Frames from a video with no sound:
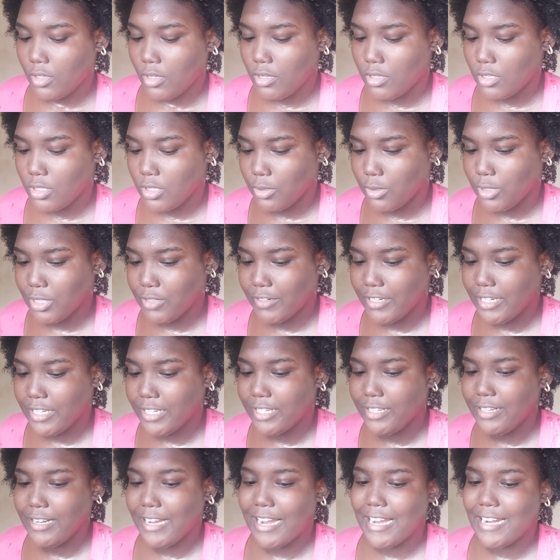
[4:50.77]
So it's really
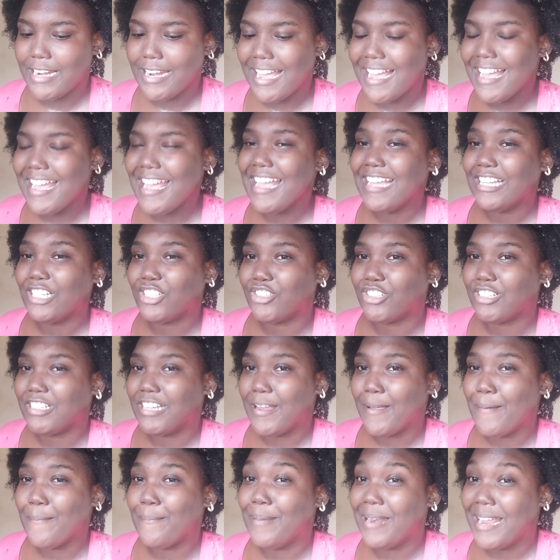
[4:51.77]
good. And that extra
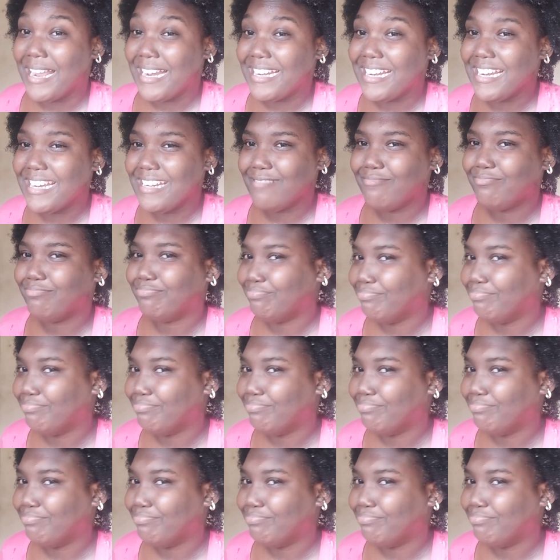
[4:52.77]
like blending,